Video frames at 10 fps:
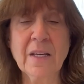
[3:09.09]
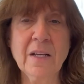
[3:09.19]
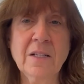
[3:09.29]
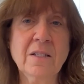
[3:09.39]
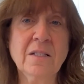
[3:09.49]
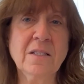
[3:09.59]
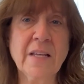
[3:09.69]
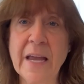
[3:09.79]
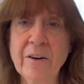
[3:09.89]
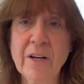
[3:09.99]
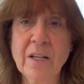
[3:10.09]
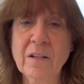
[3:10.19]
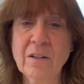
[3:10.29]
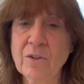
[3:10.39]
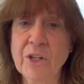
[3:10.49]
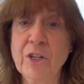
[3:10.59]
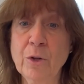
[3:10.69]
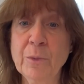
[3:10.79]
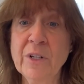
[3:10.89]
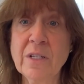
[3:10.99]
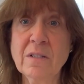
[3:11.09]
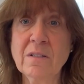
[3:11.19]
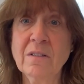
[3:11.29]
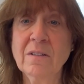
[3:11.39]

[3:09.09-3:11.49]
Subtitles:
Is it scary or humorous?